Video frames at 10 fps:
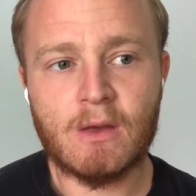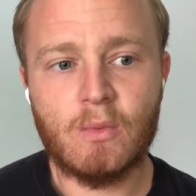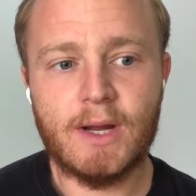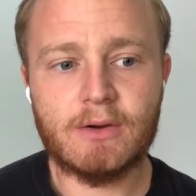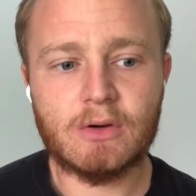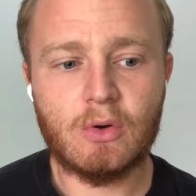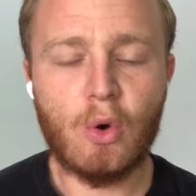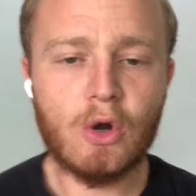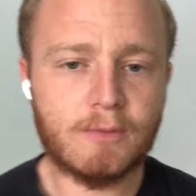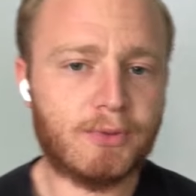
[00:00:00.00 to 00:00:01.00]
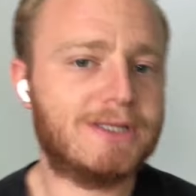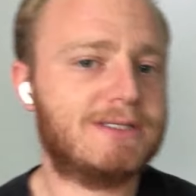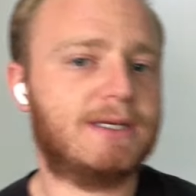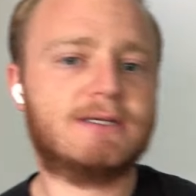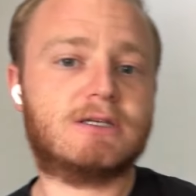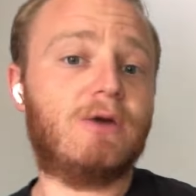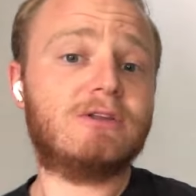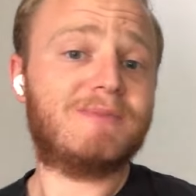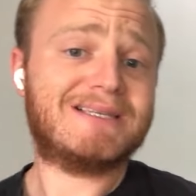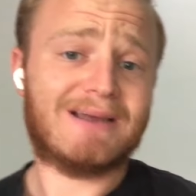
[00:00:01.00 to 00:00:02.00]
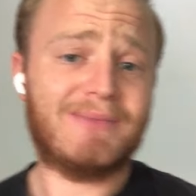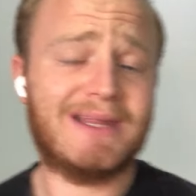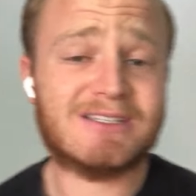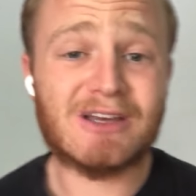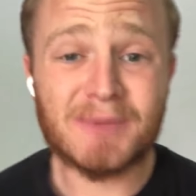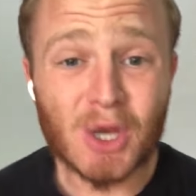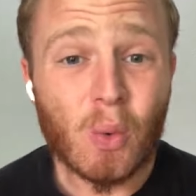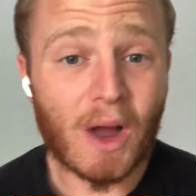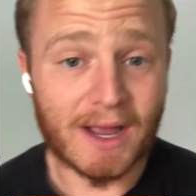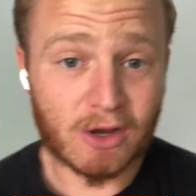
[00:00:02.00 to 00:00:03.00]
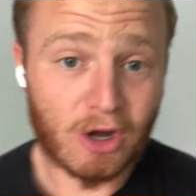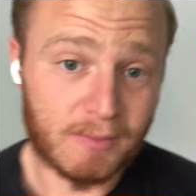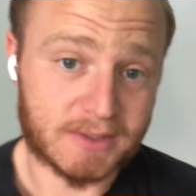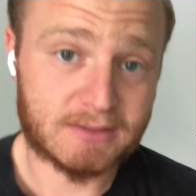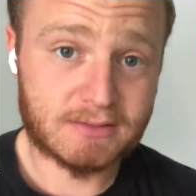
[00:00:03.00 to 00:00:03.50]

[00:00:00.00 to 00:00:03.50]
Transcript: where organ printing is going to be something that's going to be quite common.